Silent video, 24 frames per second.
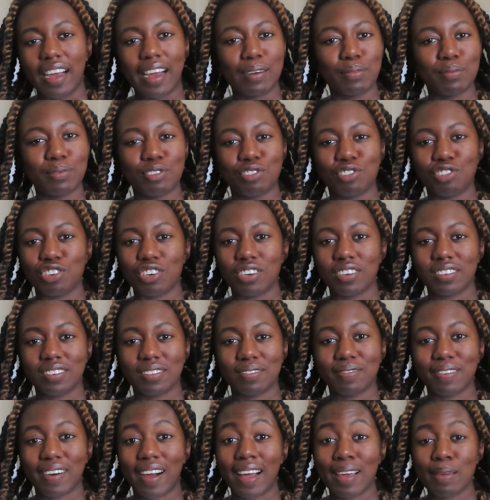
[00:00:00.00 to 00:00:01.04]
I was just
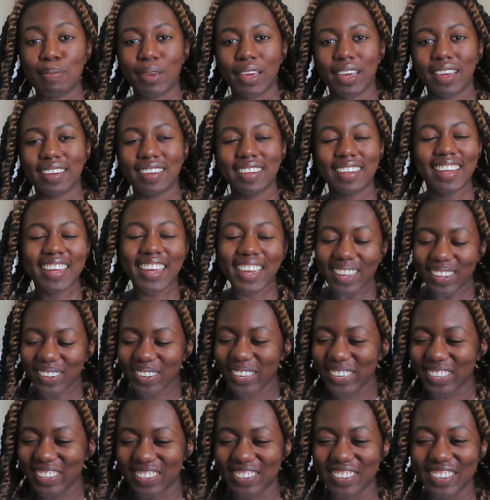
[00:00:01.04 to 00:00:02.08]
vibing.
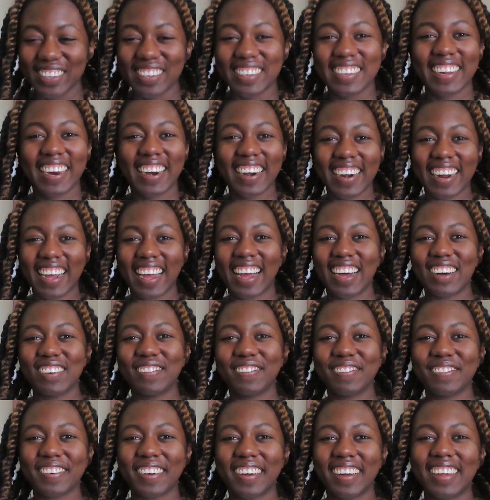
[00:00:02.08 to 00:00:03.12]
I was just there to have
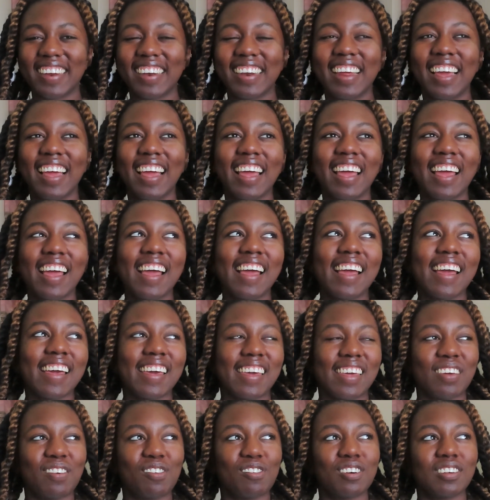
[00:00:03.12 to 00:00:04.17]
fun.
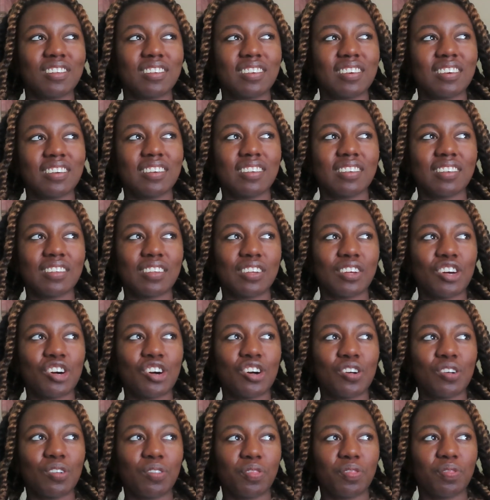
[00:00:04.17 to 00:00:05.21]
It wasn't
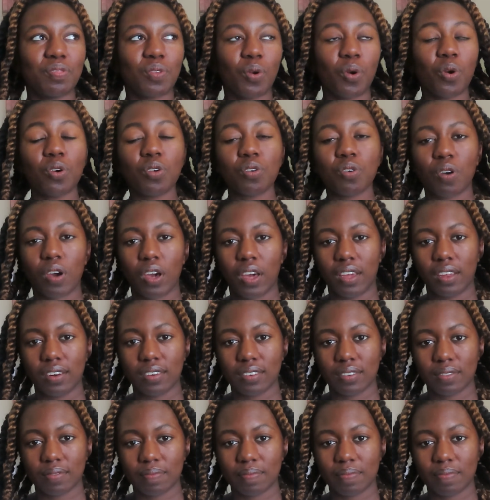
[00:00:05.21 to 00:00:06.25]
until 3rd grade
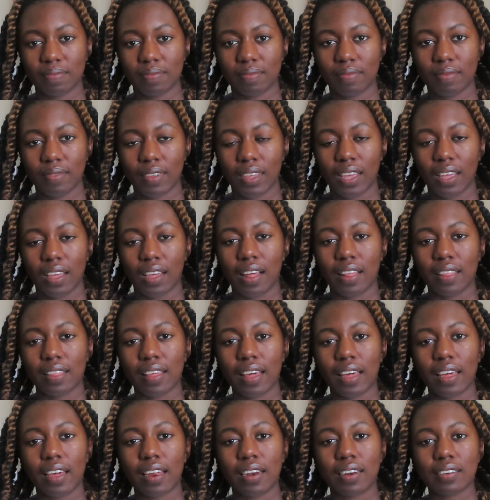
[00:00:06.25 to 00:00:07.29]

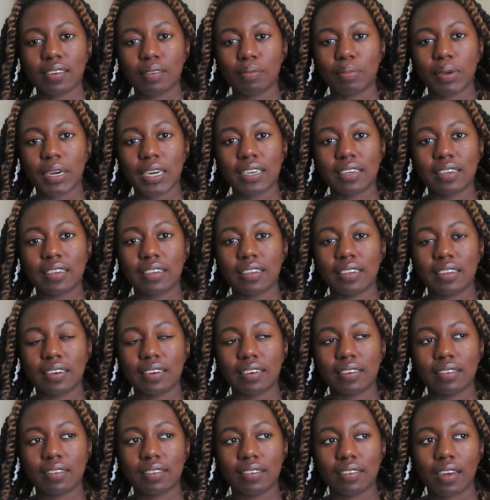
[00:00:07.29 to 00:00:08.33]
that my
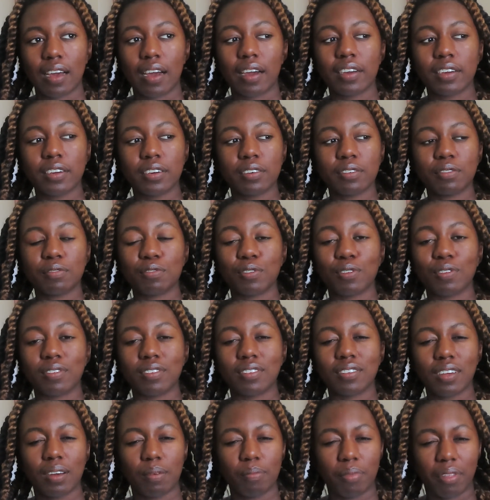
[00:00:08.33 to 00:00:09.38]
desire for
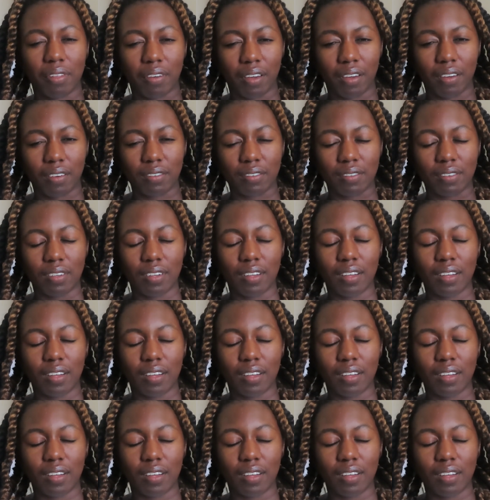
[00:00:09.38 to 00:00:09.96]
something